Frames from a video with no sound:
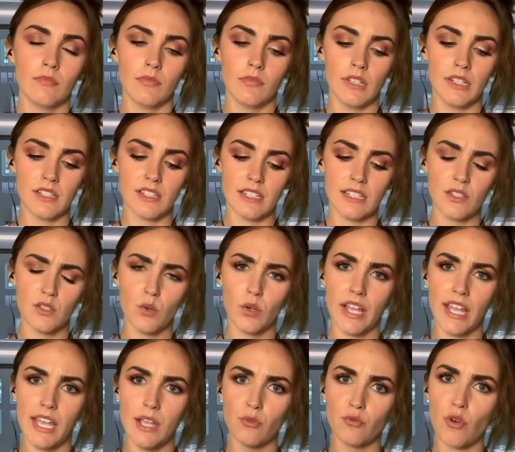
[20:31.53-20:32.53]
It's
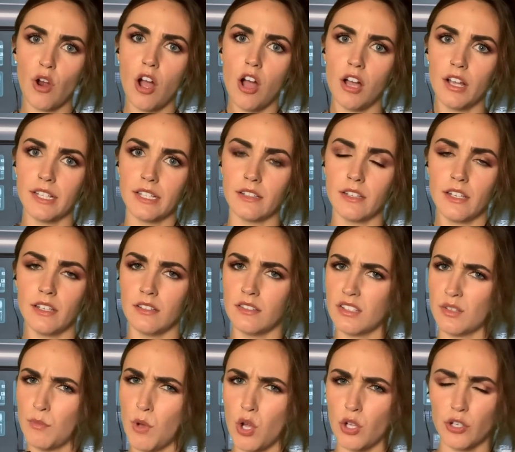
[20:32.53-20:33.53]
okay raw in
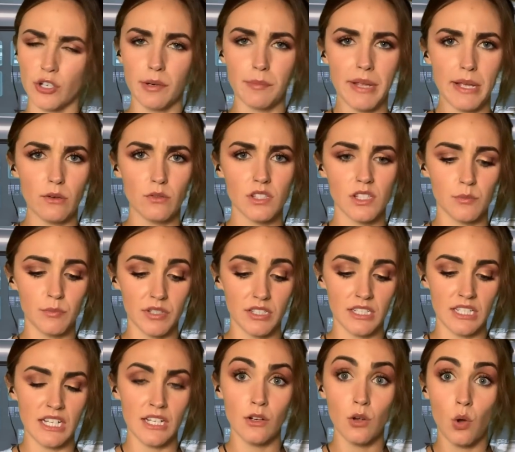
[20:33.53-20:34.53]
smaller amounts, but
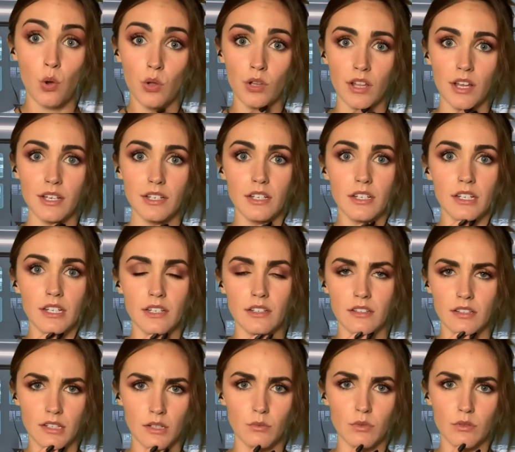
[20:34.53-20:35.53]
to eat a whole onion,
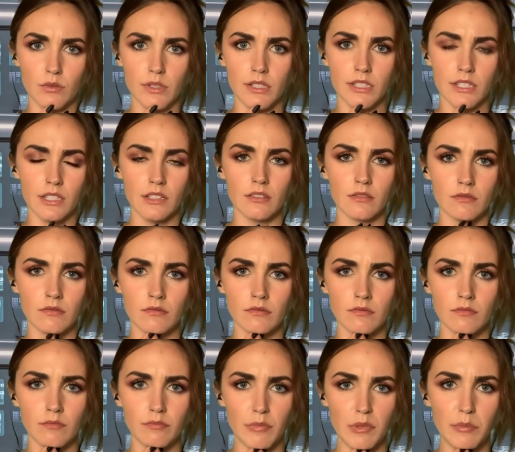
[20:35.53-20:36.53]
it would really
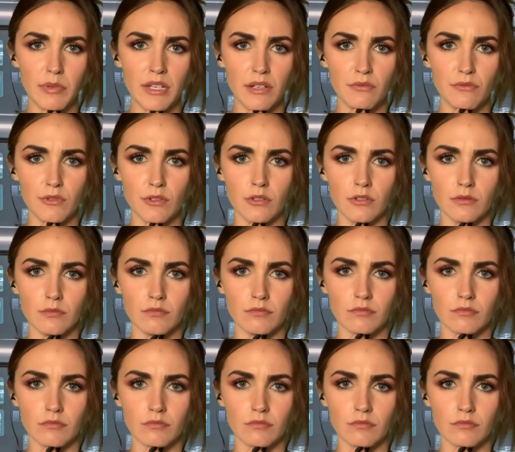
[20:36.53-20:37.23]
be painful.